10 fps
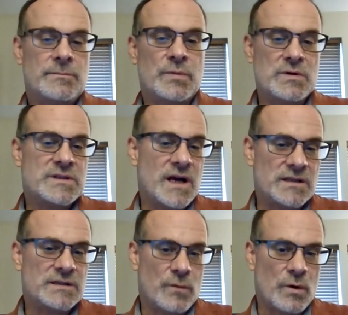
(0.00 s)
Bruce
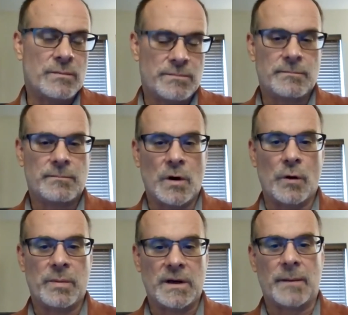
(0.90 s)
Titus Ford
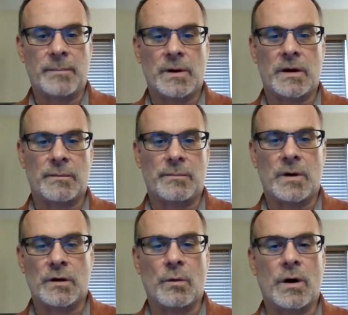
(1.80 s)
opened up on
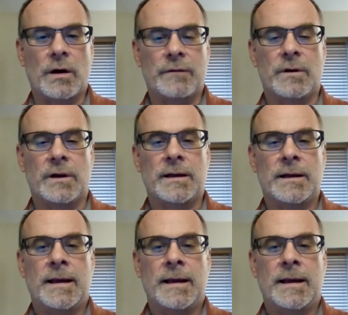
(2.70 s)
the waterfront.